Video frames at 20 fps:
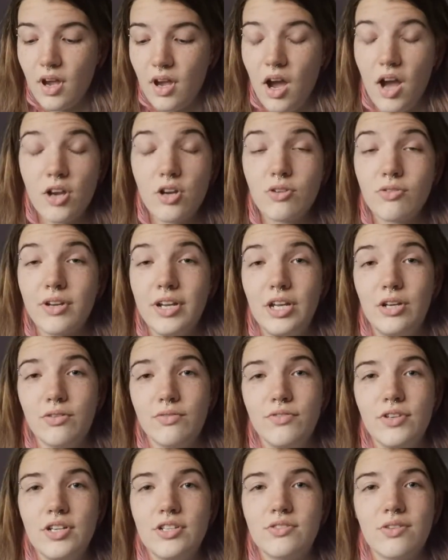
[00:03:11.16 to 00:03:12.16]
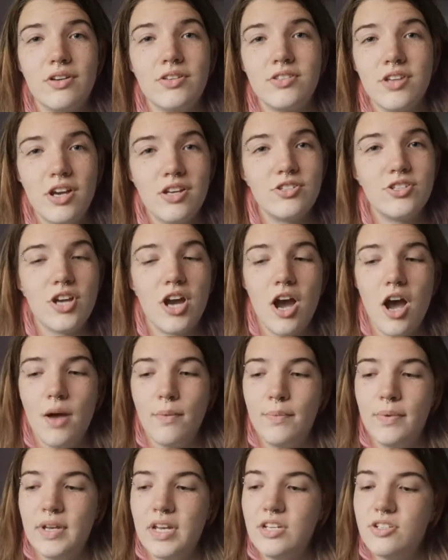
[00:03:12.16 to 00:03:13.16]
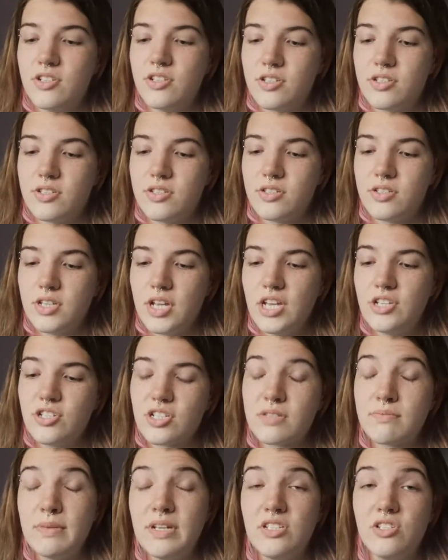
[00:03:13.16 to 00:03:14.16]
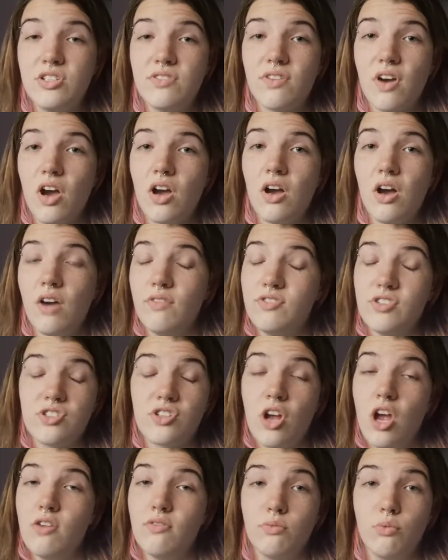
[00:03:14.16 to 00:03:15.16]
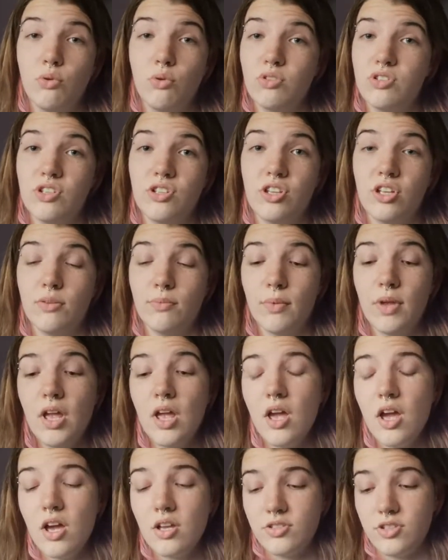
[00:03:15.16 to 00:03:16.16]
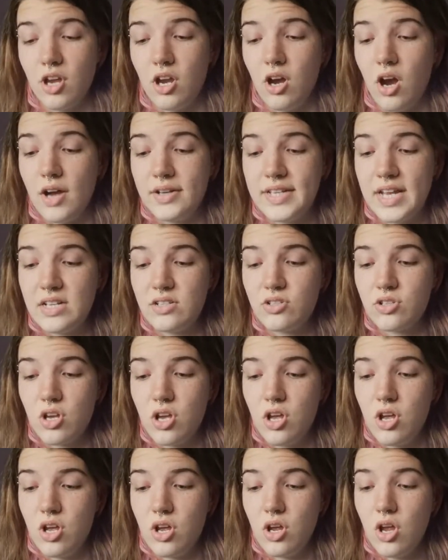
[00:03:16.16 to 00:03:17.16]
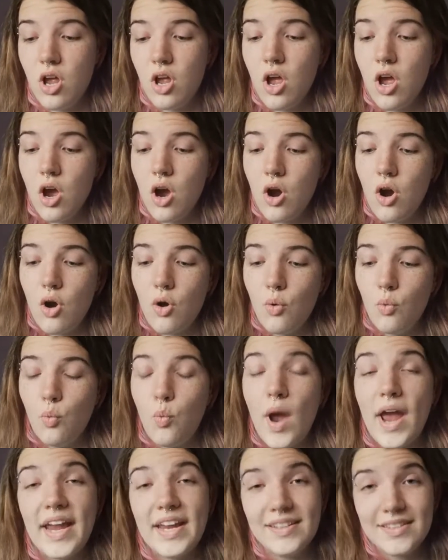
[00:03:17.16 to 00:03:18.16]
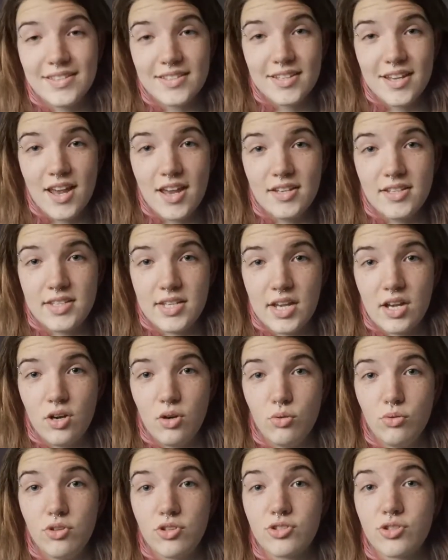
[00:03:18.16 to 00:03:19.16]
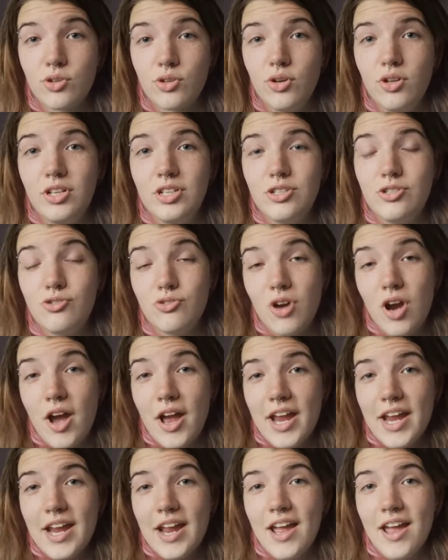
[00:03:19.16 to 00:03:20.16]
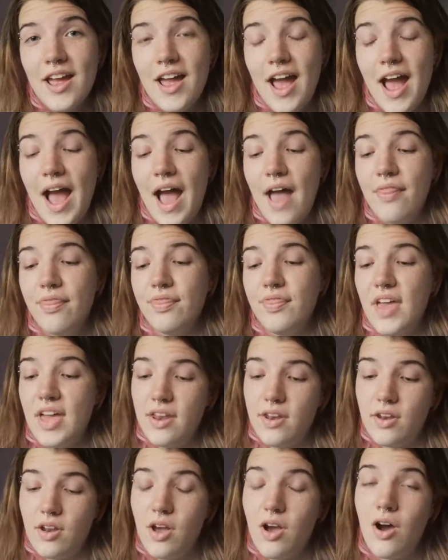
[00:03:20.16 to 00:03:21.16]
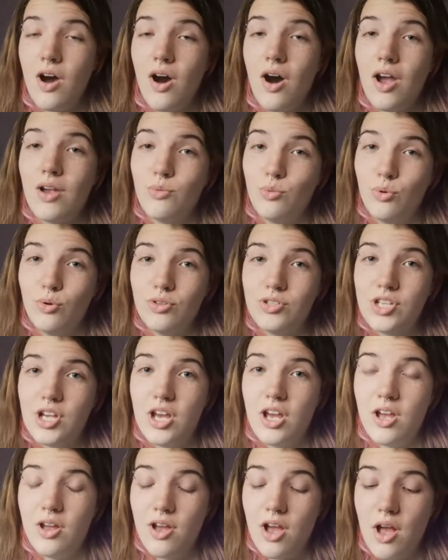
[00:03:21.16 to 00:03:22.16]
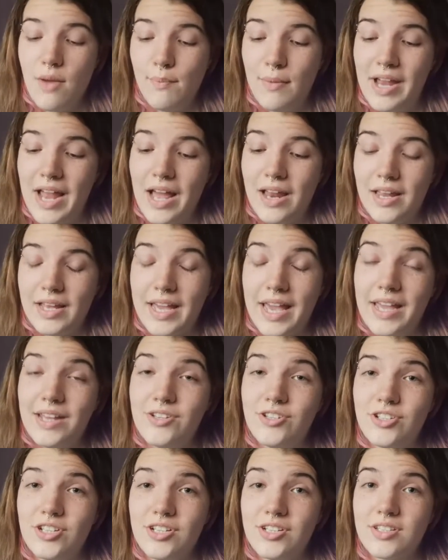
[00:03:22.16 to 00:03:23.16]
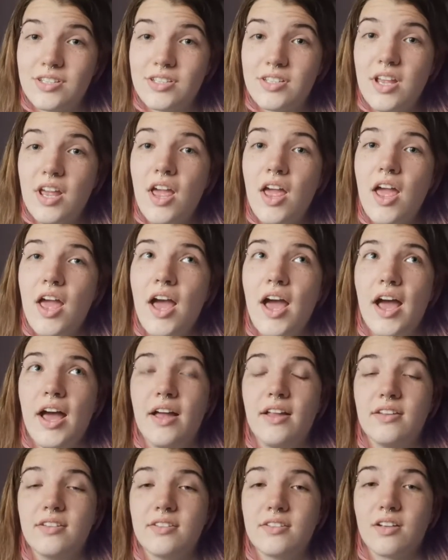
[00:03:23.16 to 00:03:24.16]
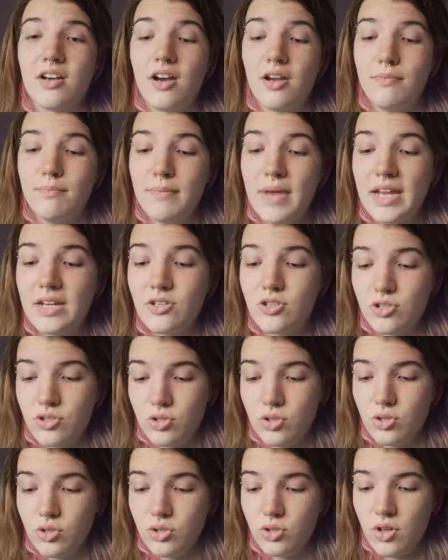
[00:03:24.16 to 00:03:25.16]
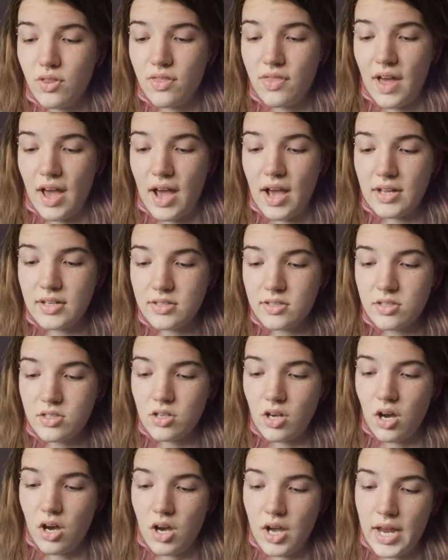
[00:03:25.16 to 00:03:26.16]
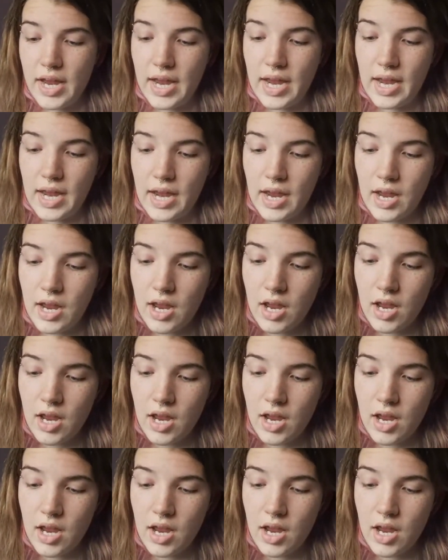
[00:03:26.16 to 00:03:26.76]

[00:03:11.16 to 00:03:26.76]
I got really confused, so I searched it up, and it just means I've just overwatered them. So I tend to wait until the soil is dry, and then I water my alocasias, and I make sure that I